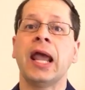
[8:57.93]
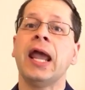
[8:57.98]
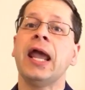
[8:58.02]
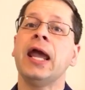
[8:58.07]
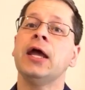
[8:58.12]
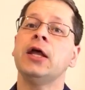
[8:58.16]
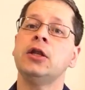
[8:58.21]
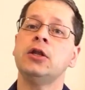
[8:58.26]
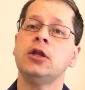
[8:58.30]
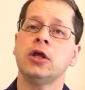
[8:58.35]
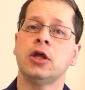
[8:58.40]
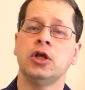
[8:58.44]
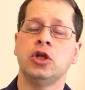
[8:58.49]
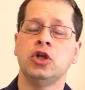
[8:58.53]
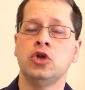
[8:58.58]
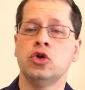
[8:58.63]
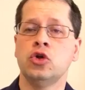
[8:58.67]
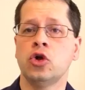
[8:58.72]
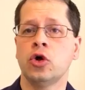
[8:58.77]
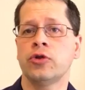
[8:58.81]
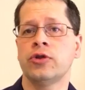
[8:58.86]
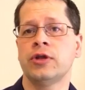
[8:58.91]
and
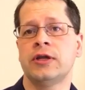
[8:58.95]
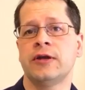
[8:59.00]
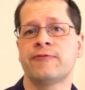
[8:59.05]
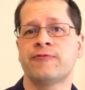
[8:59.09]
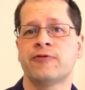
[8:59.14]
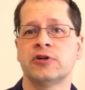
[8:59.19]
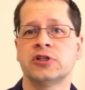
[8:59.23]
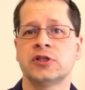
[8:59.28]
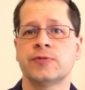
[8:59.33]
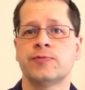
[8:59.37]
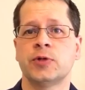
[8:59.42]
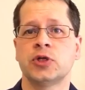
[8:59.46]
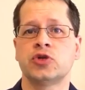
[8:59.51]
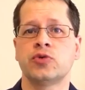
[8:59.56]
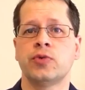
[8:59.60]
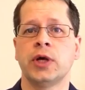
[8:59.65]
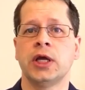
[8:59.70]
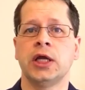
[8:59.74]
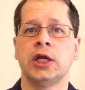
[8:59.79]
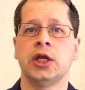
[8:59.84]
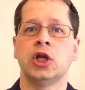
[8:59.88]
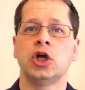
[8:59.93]
you know the difference
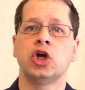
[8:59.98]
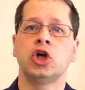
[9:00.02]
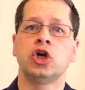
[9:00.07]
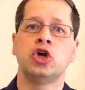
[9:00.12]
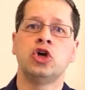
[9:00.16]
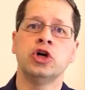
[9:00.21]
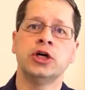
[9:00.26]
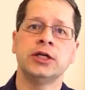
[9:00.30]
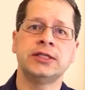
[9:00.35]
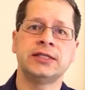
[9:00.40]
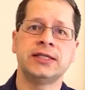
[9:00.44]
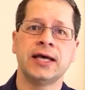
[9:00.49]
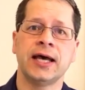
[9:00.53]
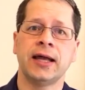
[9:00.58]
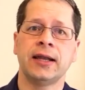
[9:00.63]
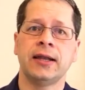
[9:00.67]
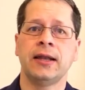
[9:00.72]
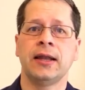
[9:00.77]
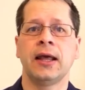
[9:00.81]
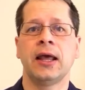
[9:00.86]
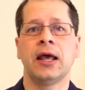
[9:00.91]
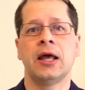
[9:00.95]
between good
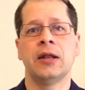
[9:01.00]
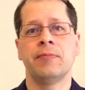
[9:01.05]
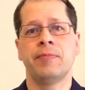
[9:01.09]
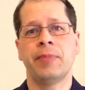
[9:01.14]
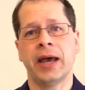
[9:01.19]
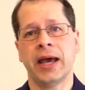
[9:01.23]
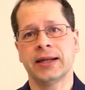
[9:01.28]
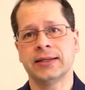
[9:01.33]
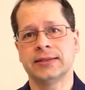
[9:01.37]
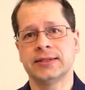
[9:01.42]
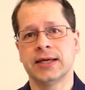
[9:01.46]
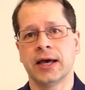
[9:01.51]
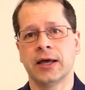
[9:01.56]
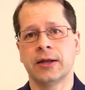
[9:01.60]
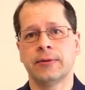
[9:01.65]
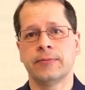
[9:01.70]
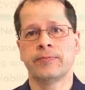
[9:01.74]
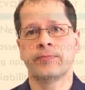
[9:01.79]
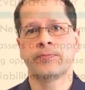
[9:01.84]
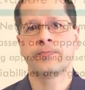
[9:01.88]
debt and bad debt.